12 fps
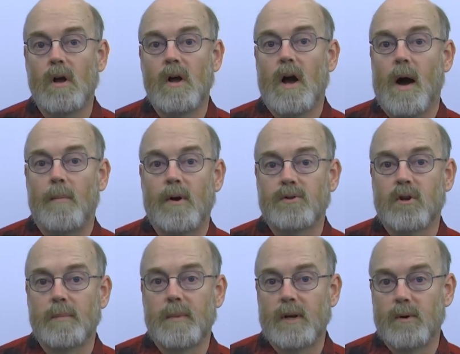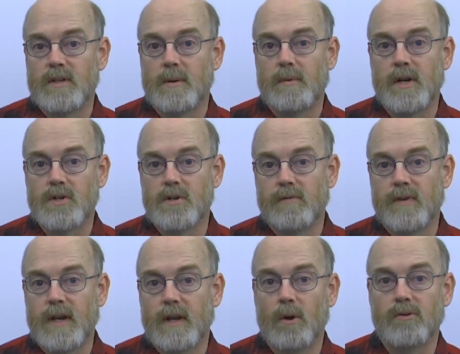I'm also going to be doing some additional
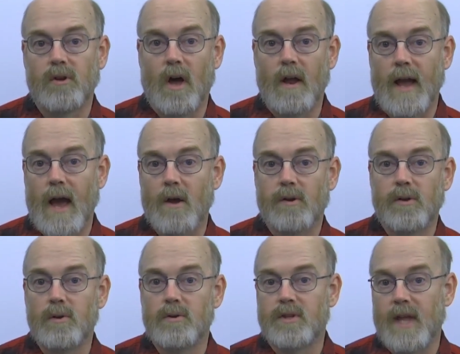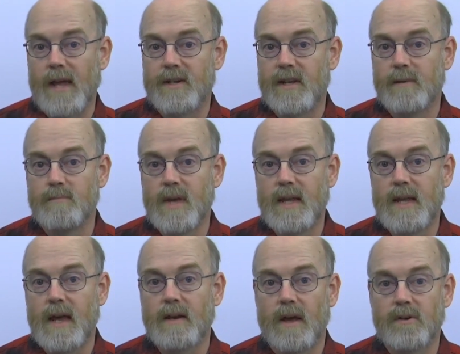videos on how to use the ATEM Mini and
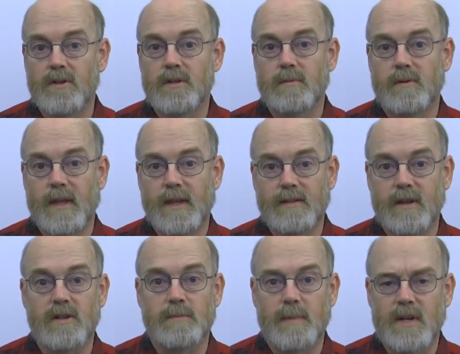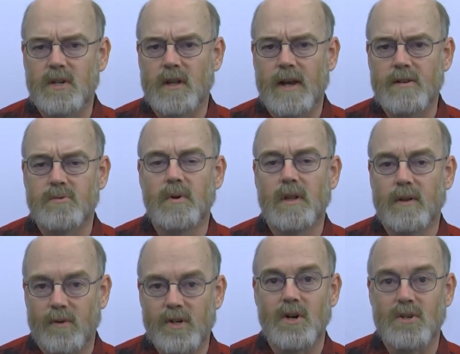other things that are specialized really for
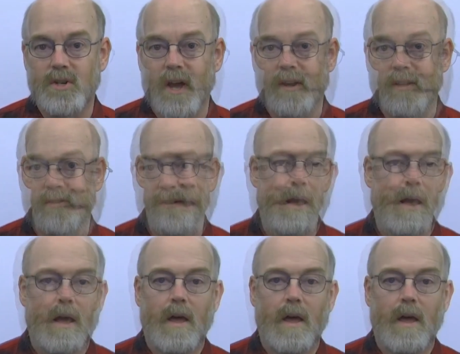church audiences.